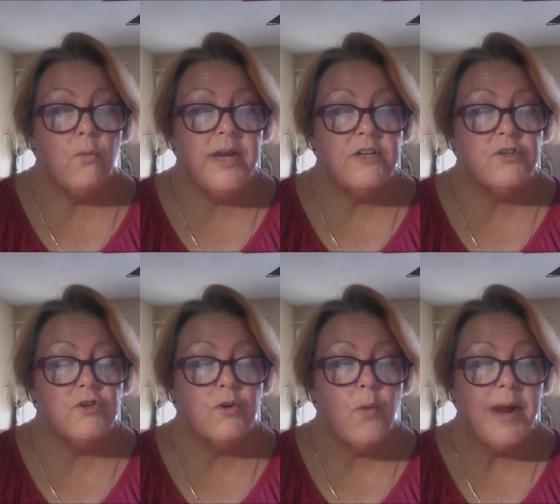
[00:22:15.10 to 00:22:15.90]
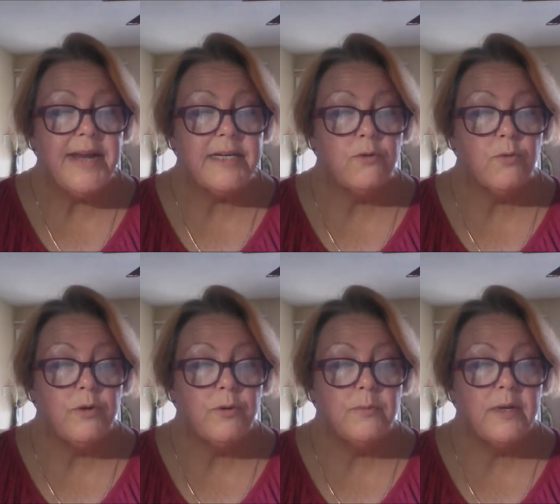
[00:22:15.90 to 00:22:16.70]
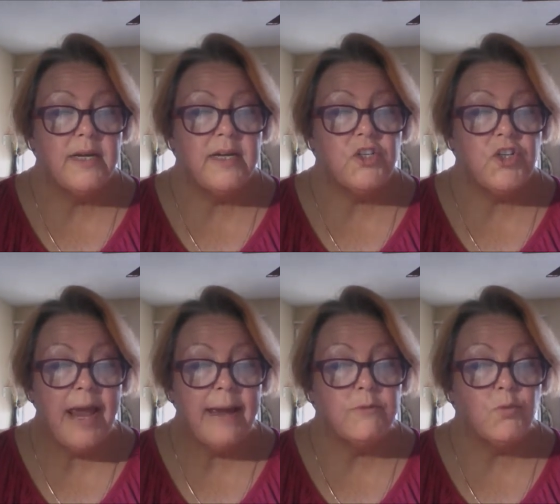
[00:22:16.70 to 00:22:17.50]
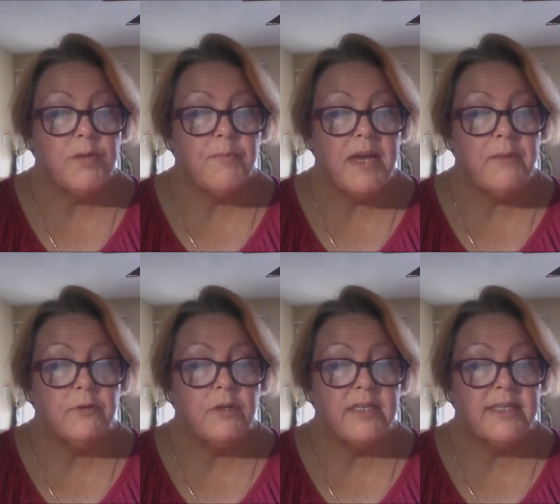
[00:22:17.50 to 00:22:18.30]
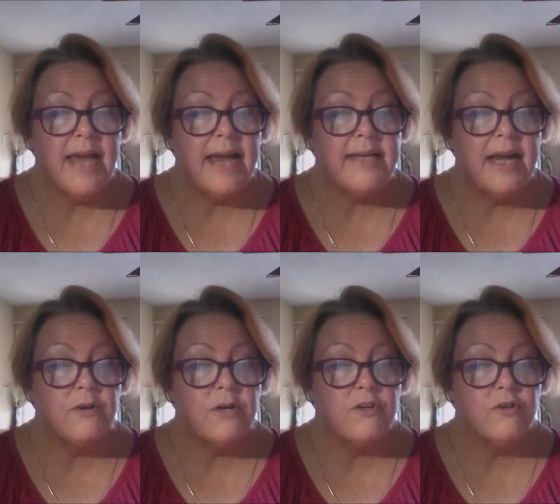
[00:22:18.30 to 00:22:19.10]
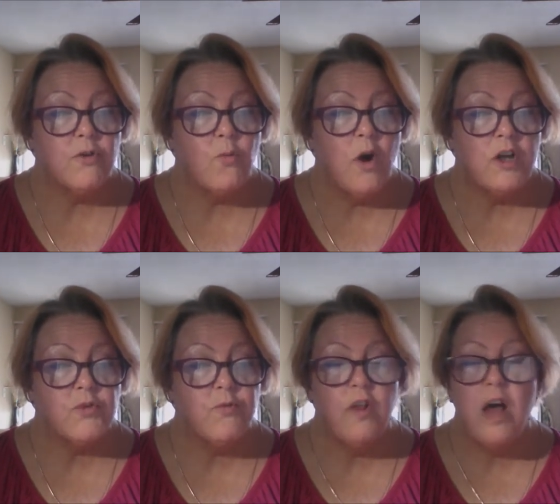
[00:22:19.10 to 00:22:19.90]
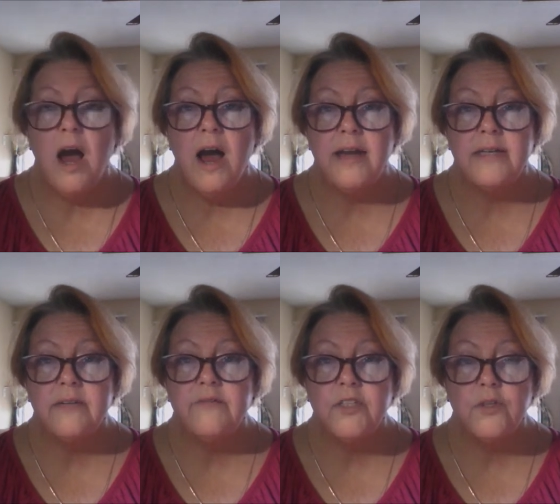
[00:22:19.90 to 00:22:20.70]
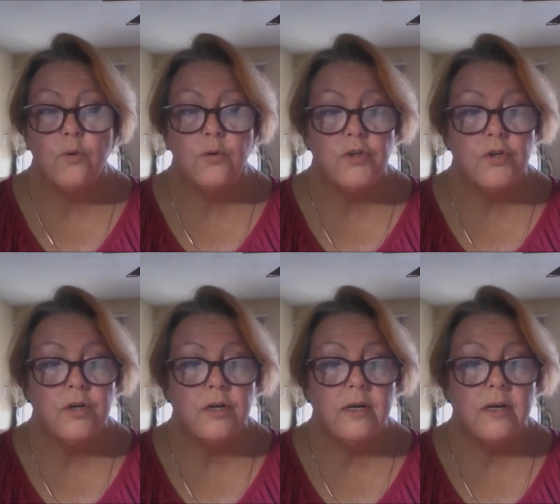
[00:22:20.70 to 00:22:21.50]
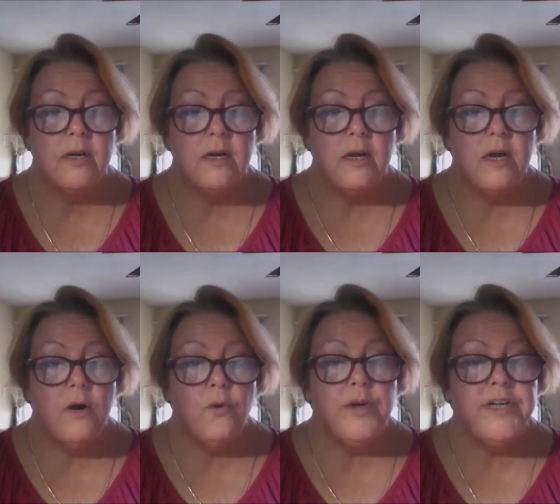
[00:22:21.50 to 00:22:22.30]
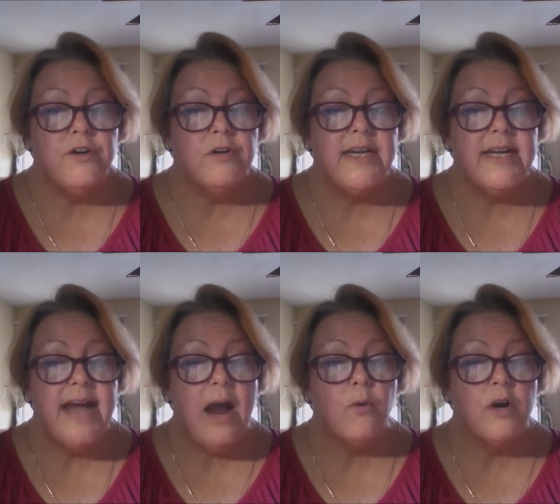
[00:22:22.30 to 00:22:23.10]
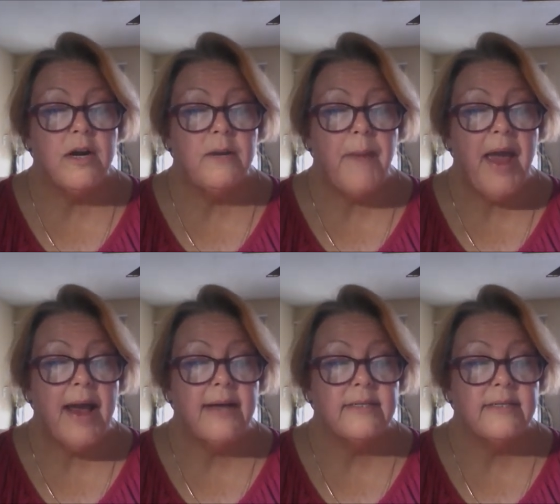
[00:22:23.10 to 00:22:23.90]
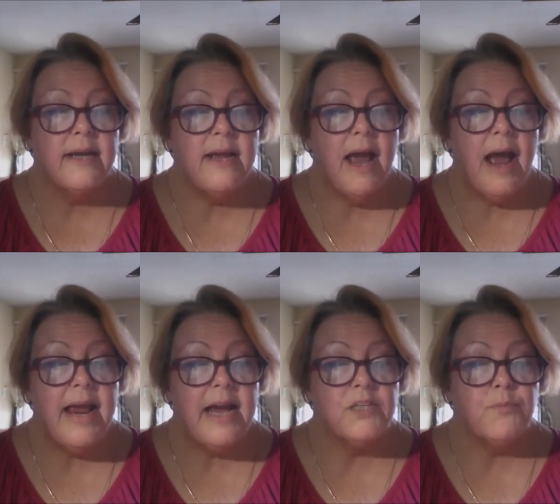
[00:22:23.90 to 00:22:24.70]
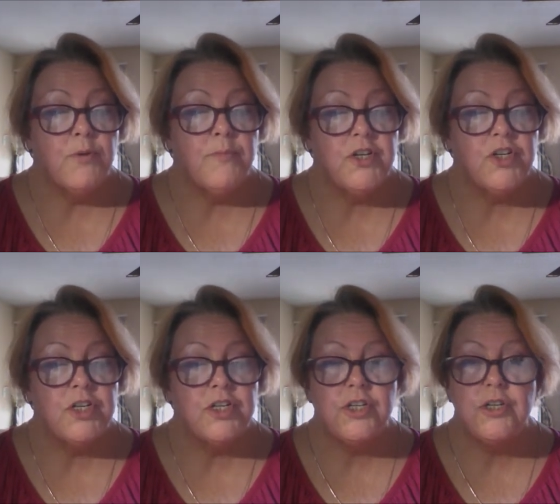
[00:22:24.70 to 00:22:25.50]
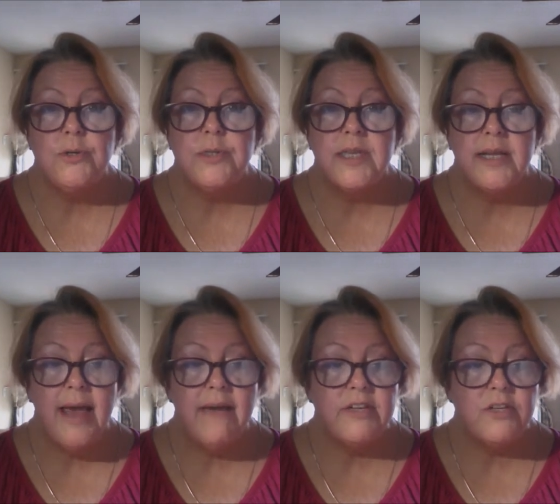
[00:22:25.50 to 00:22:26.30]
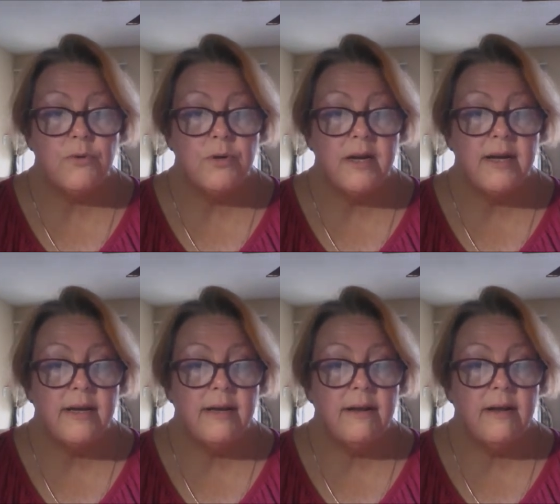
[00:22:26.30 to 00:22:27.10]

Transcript: We entered a waiting room jammed with people and sat down under the watchful eyes of a soldier. When nearly an hour had passed, I asked permission to use the lavatory.